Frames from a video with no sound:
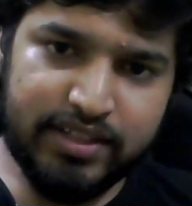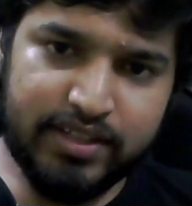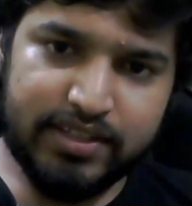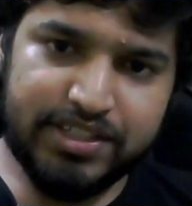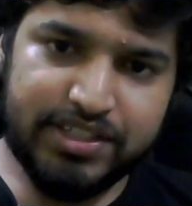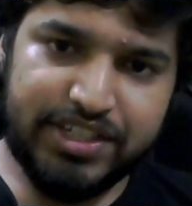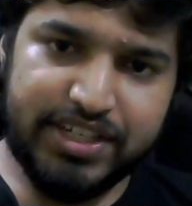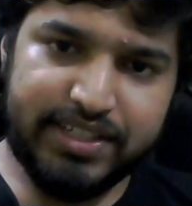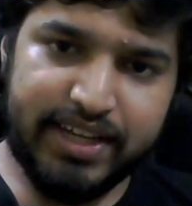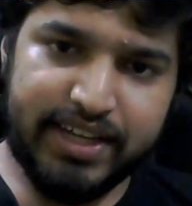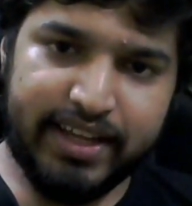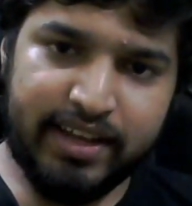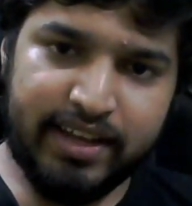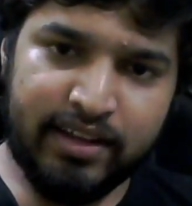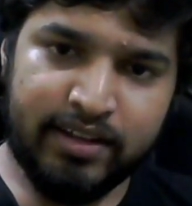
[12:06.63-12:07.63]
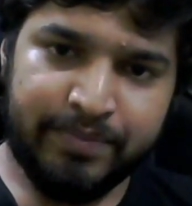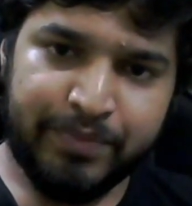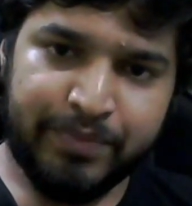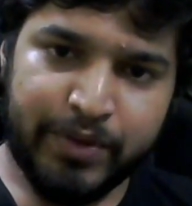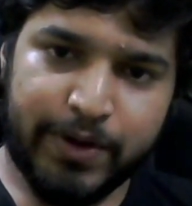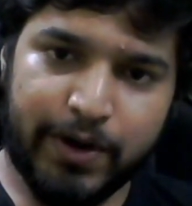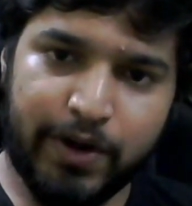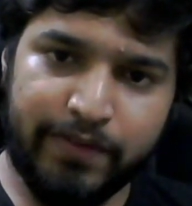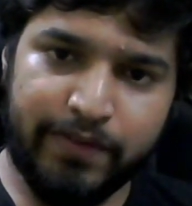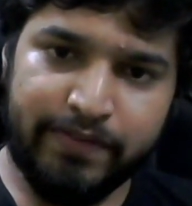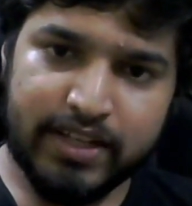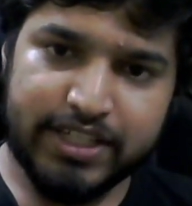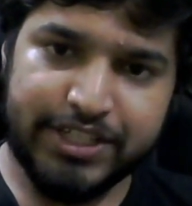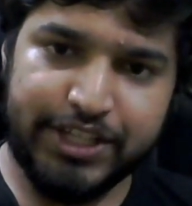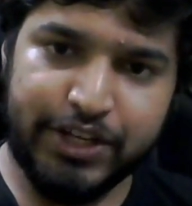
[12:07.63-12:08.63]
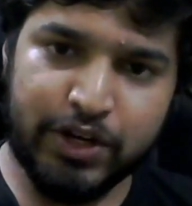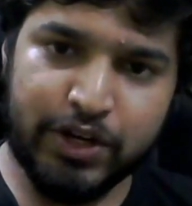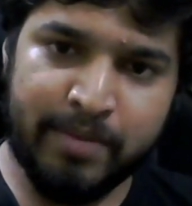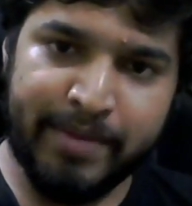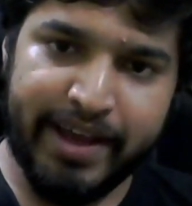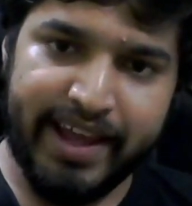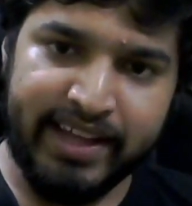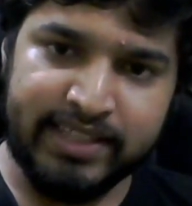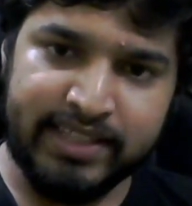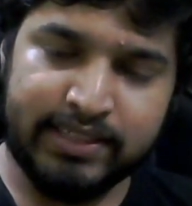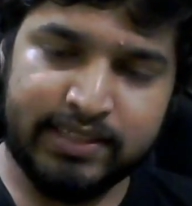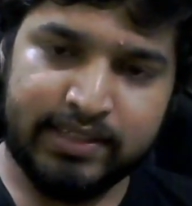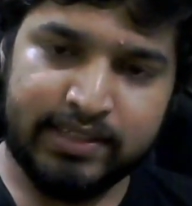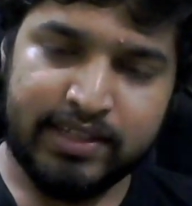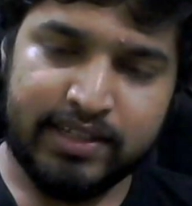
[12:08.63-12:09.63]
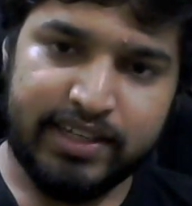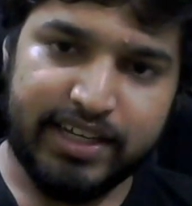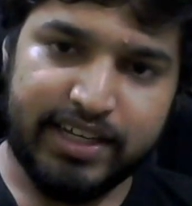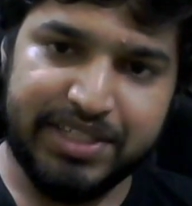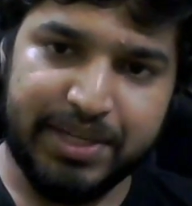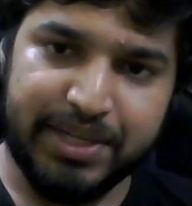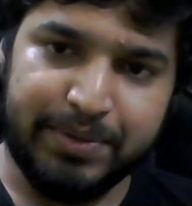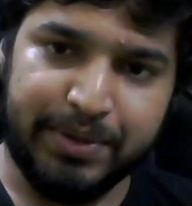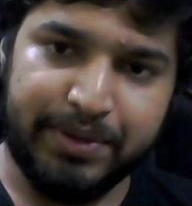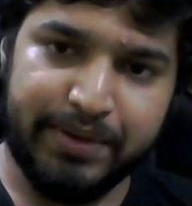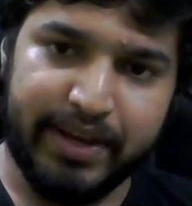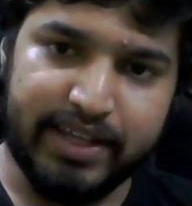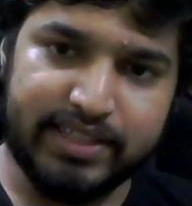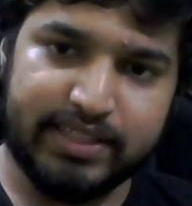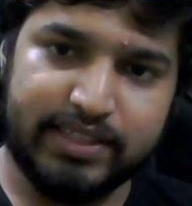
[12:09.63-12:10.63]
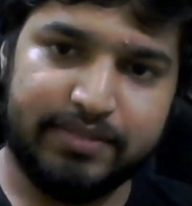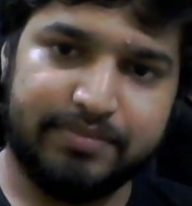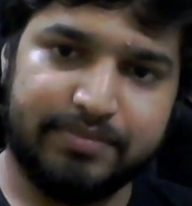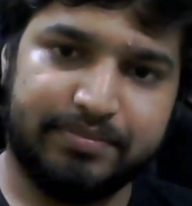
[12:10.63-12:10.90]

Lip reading: GCD of 0 comma X is equal to X.